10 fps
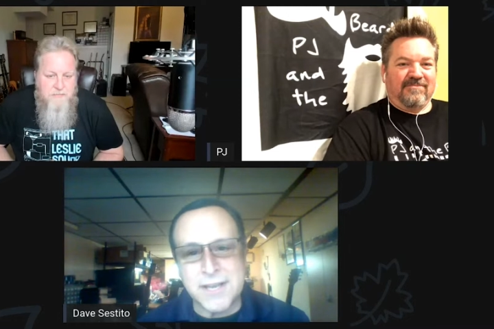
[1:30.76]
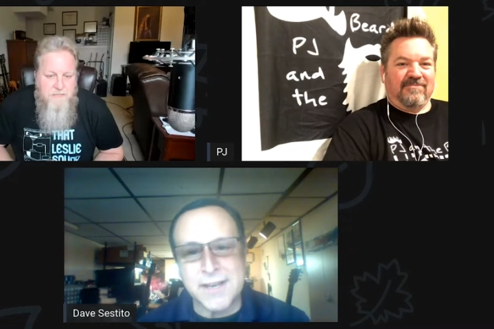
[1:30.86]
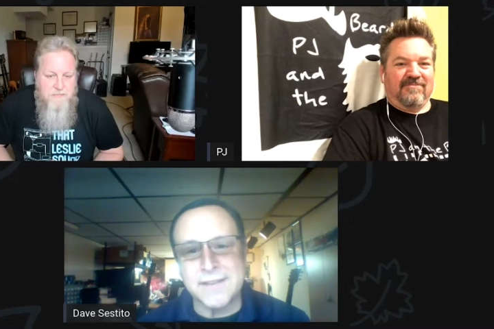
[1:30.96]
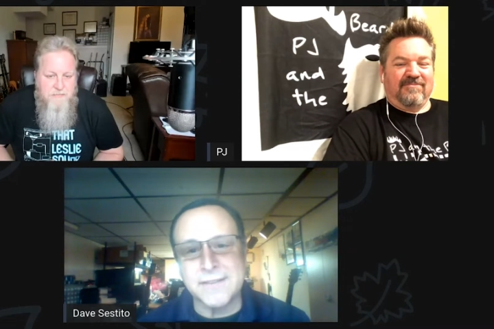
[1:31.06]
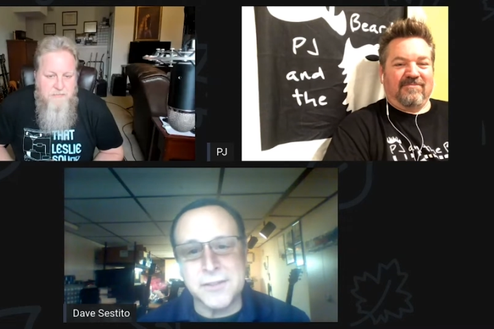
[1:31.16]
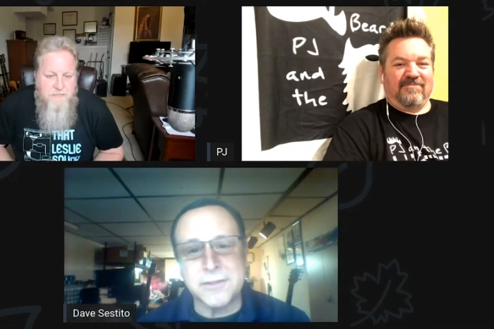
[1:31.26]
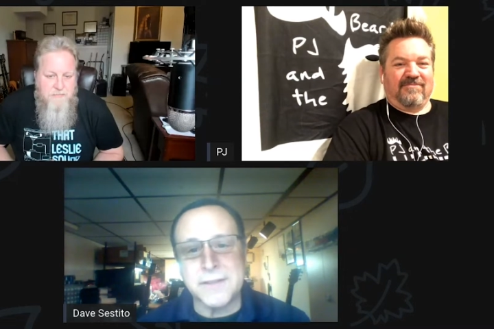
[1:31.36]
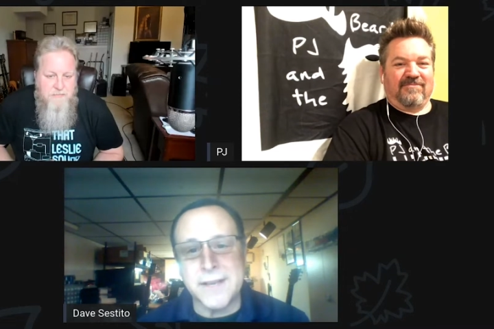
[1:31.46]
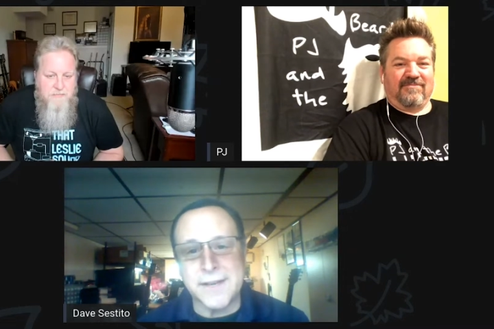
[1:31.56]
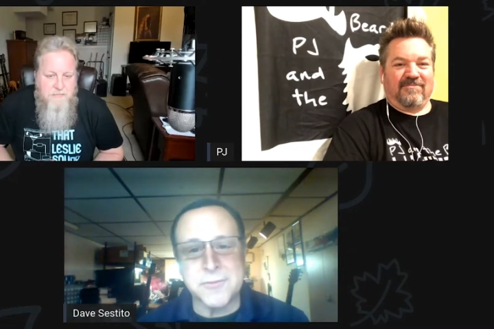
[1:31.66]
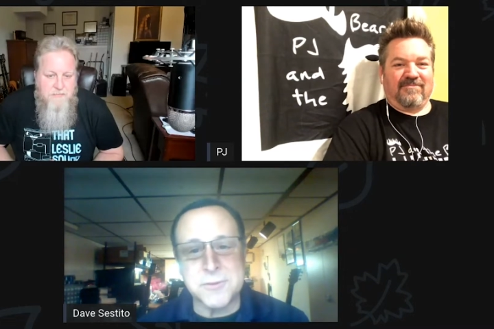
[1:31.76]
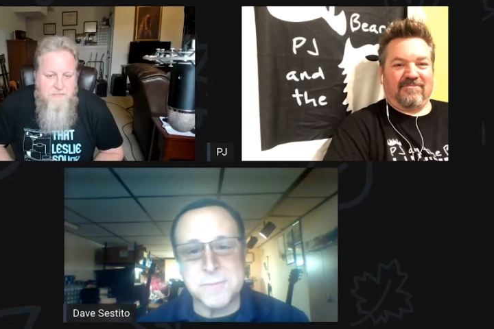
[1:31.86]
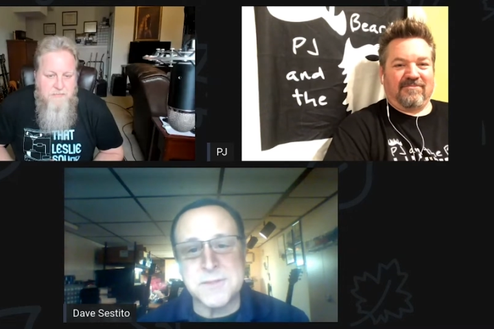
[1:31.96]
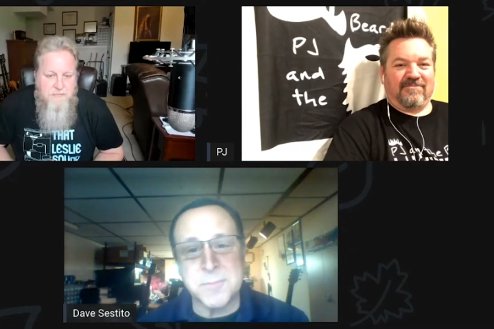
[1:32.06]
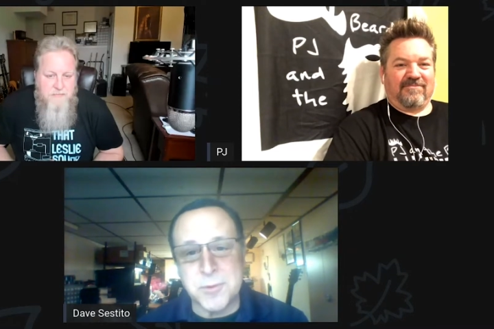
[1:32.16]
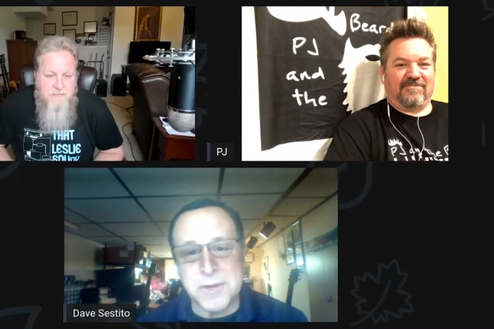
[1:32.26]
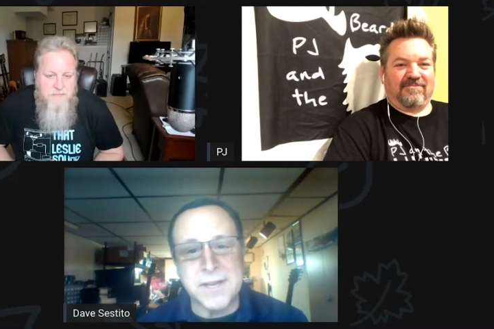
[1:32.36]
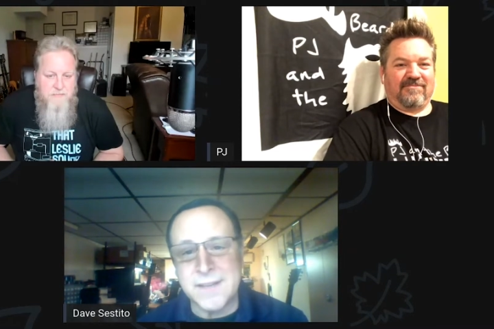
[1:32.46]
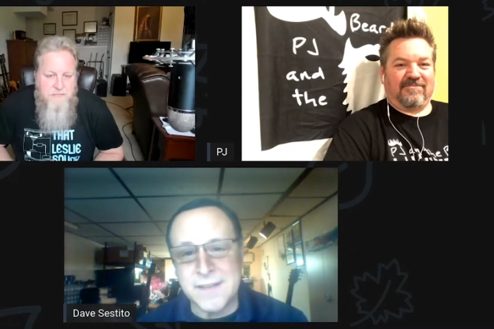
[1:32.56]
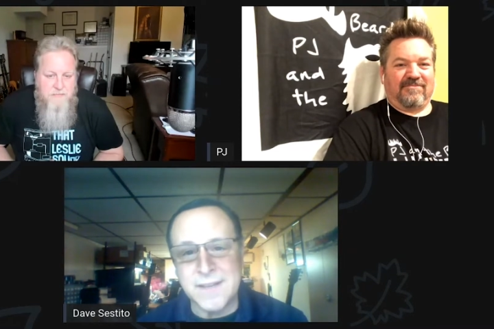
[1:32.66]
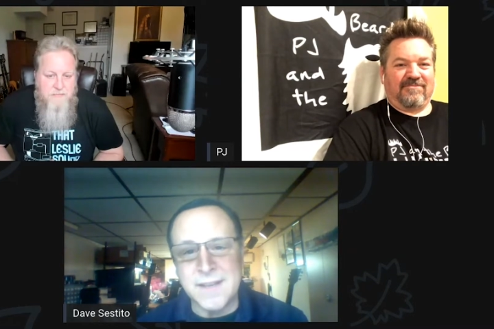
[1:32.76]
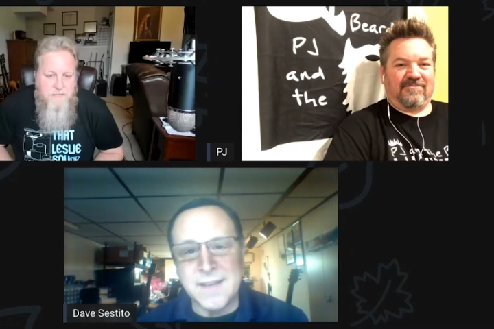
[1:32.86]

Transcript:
Speaker 1: on it, literally on Christmas morning